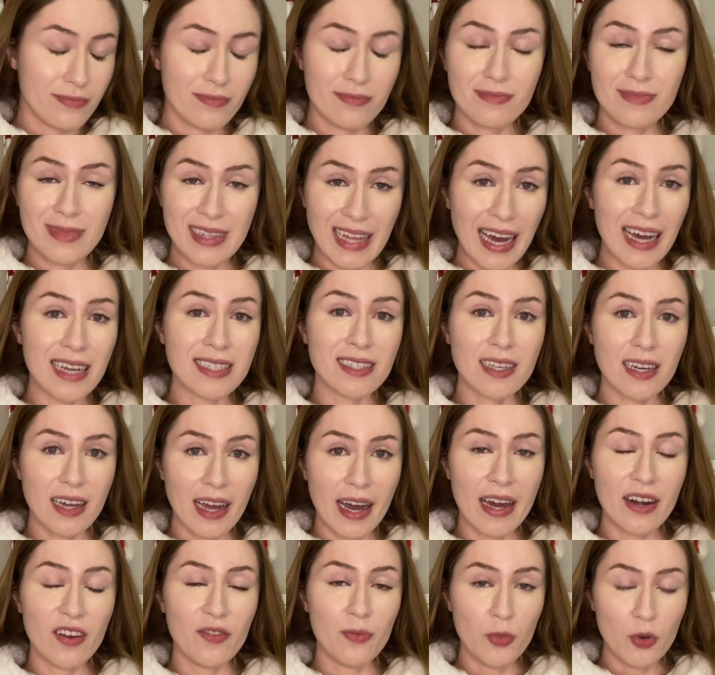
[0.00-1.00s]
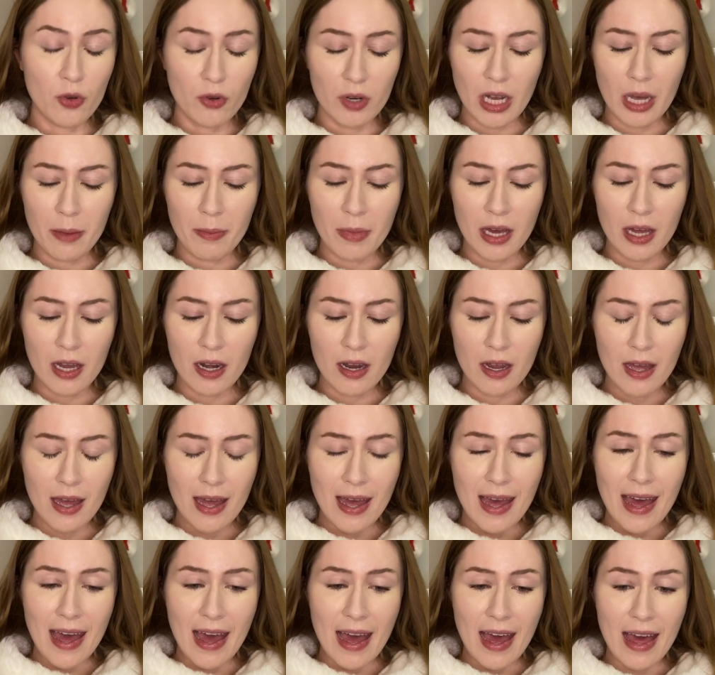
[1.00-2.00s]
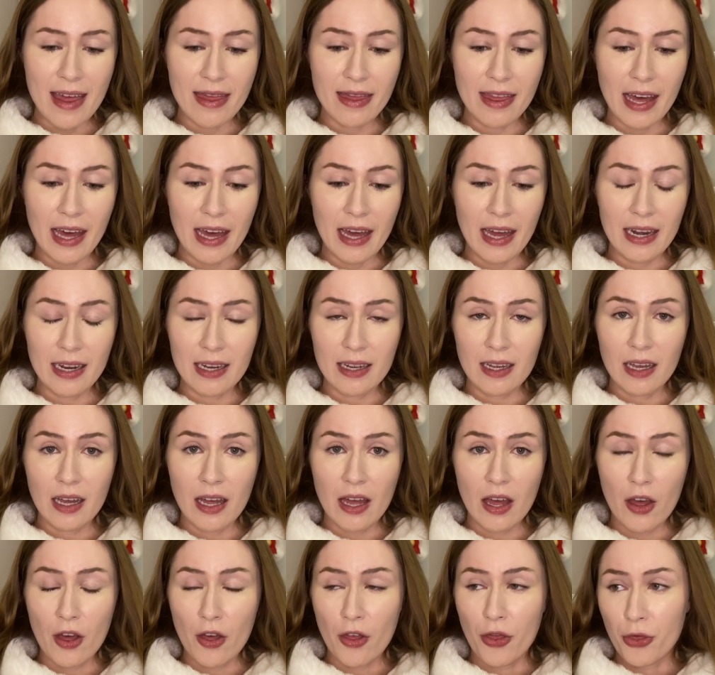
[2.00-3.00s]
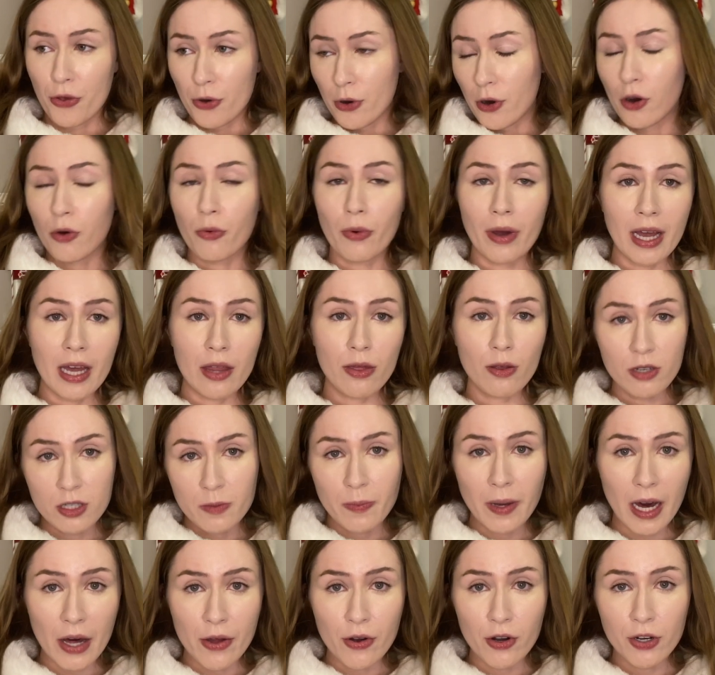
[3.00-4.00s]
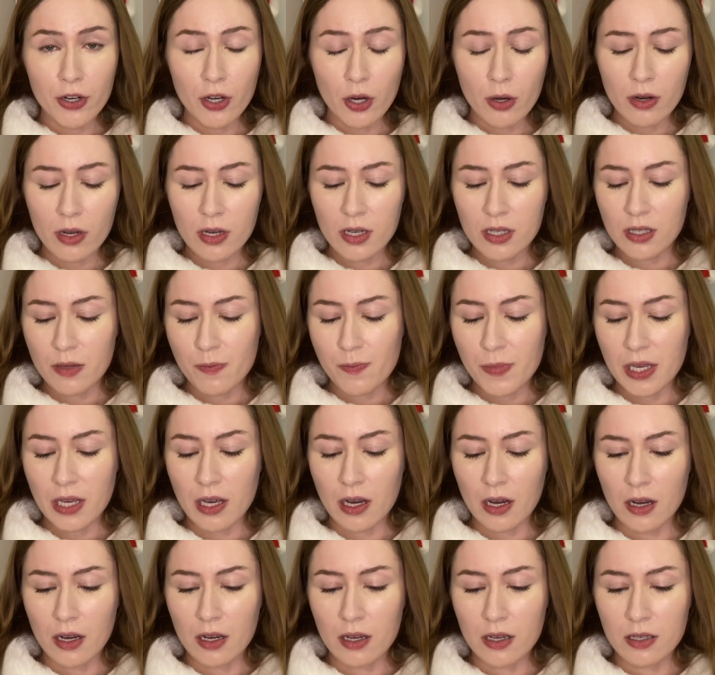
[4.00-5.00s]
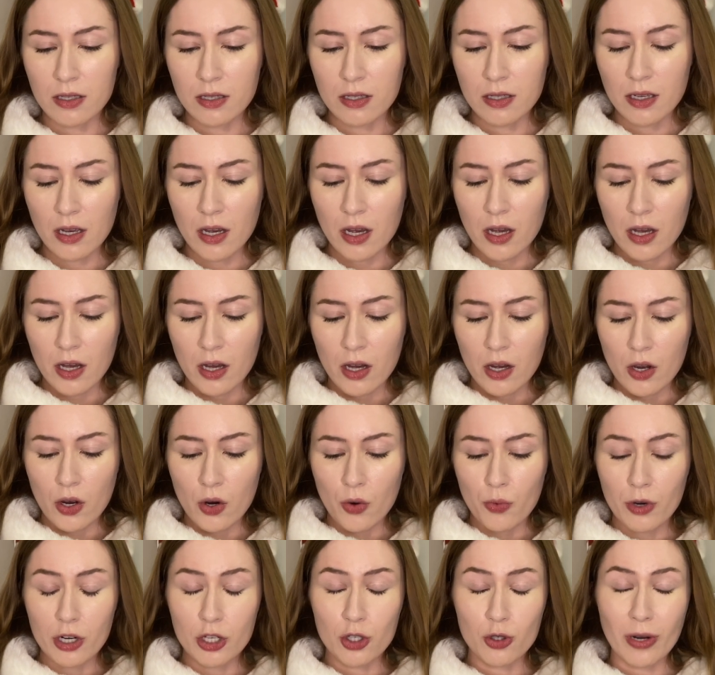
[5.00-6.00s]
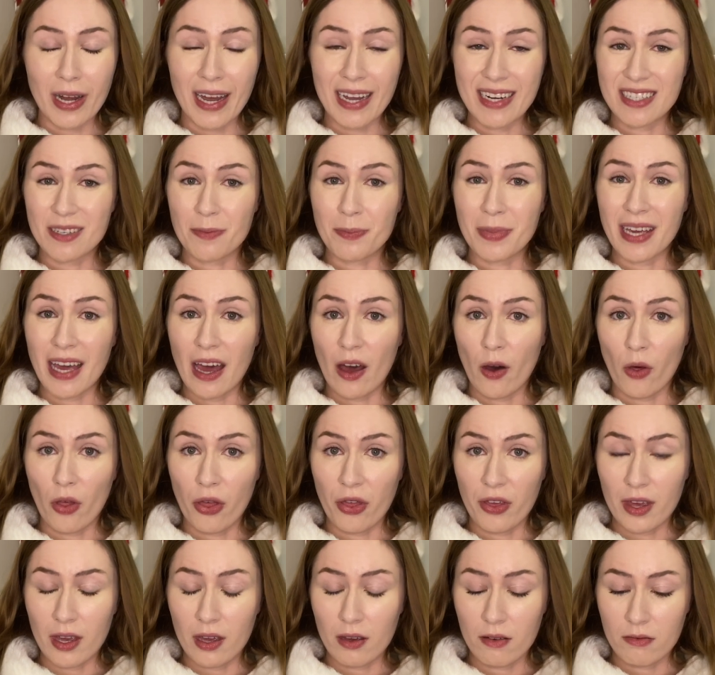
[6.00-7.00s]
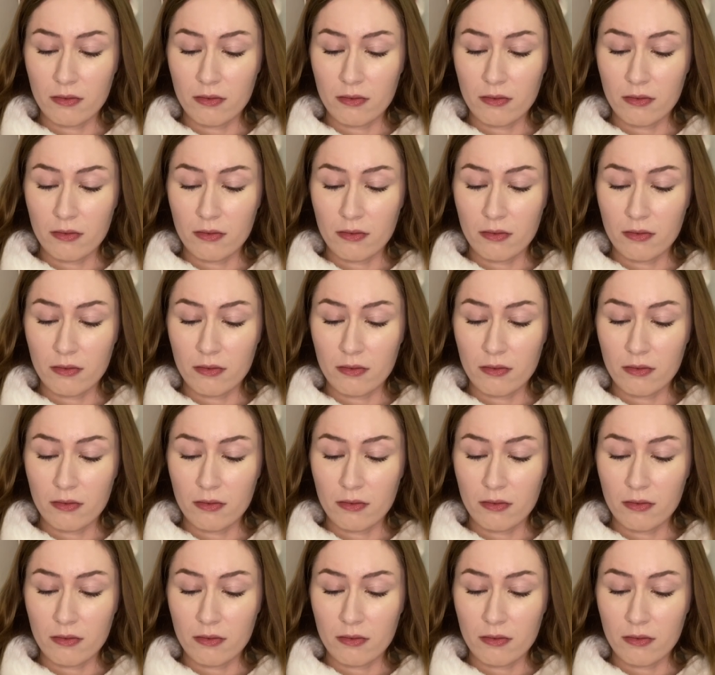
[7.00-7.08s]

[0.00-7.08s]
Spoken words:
that's the kind of mood I'm in. And then throw away those powder donuts because we're trying to be healthy.